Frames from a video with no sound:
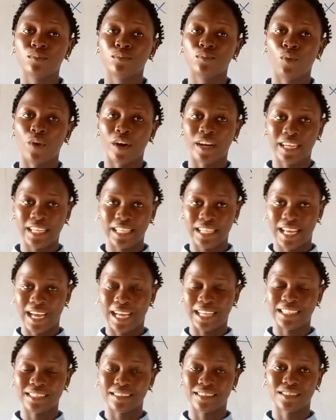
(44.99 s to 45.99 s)
working
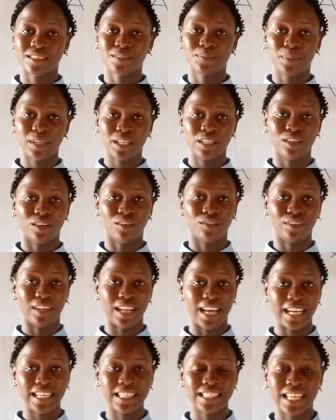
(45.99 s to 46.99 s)
at the speed of
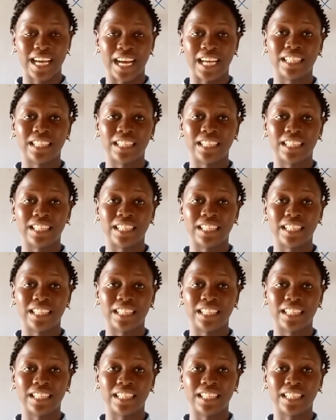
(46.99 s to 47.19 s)
light